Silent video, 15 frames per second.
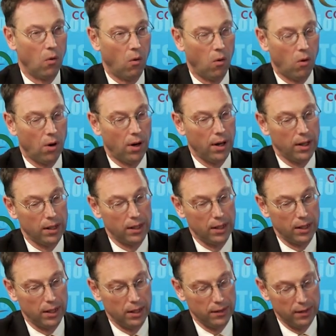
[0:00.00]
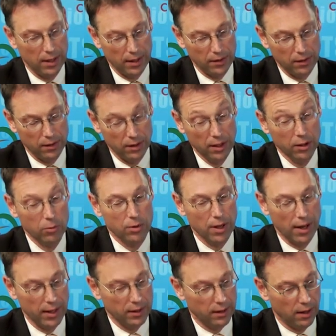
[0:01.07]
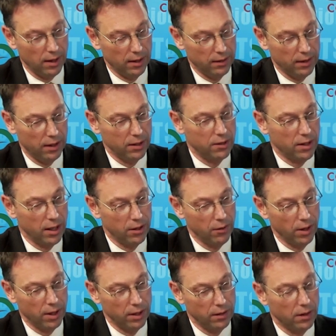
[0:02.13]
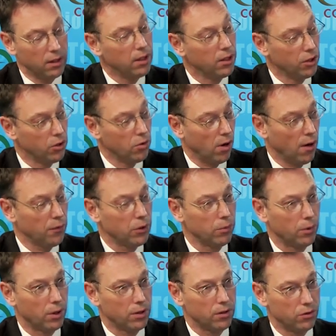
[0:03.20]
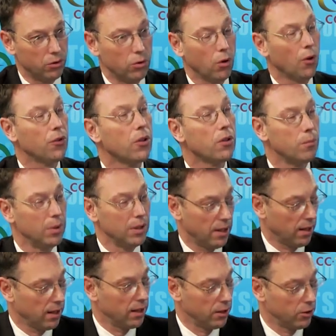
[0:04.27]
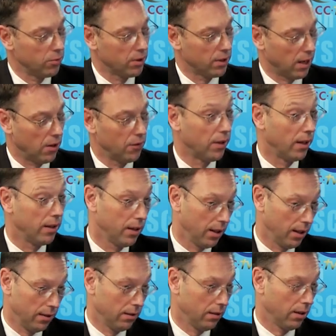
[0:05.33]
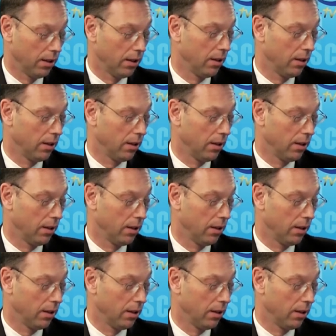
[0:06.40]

Or uh, that new data that is generated in the EU afterwards should also be taken into account then in